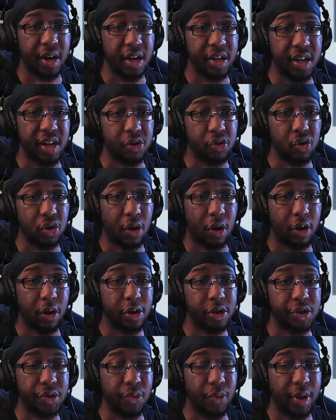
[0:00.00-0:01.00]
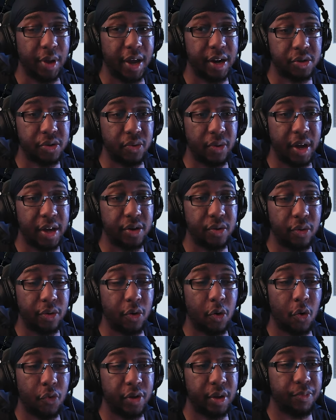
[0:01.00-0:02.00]
it takes you longer to get to the
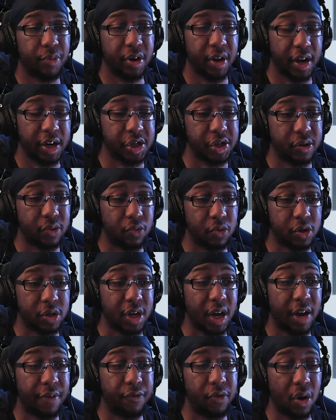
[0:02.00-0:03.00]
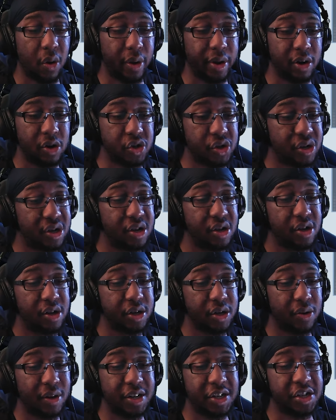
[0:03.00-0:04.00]
overheat protection, which is to have no energy.
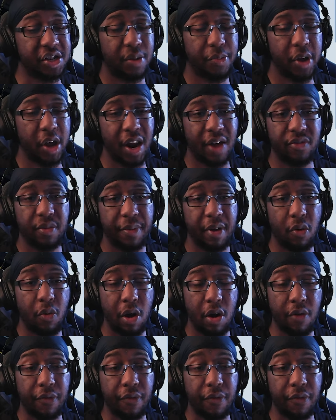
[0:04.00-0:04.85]
So that's just something you have to be aware of